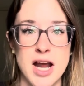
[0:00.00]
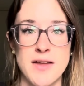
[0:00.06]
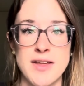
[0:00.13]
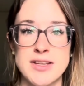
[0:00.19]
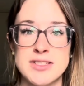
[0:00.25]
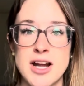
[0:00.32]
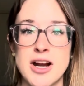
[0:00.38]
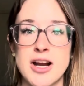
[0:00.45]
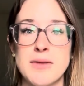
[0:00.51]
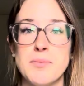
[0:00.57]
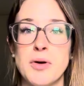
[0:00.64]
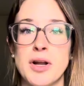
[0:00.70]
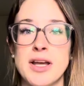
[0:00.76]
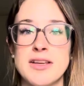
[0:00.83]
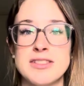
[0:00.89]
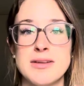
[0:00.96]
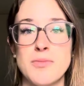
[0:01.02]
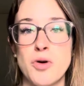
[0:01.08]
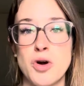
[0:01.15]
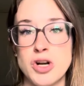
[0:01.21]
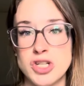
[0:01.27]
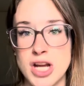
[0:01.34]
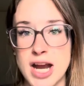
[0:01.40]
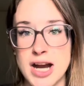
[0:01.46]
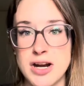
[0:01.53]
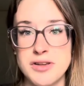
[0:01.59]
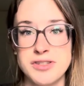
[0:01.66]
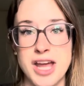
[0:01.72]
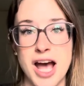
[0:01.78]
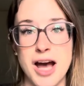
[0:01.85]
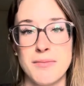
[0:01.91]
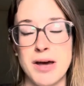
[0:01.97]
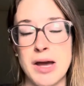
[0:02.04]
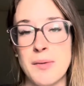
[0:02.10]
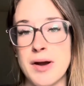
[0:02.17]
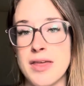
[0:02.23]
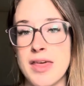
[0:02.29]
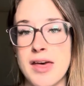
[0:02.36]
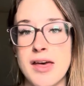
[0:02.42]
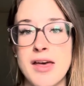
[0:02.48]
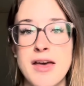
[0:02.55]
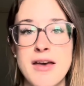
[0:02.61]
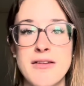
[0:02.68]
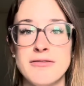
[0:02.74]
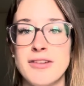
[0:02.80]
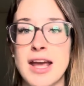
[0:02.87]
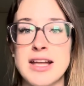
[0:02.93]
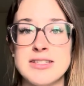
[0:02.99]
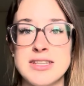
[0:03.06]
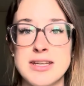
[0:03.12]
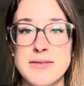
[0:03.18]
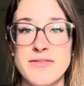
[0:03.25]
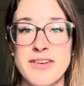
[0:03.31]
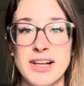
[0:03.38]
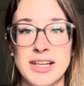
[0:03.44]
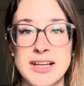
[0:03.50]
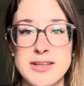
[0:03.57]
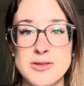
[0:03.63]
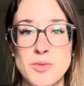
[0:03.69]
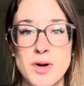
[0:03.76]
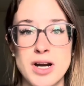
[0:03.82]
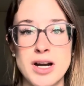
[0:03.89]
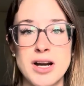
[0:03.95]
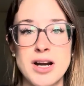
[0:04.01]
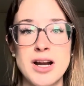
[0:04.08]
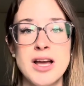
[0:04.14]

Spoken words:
they started putting some more chairs down by where the fancy villas were.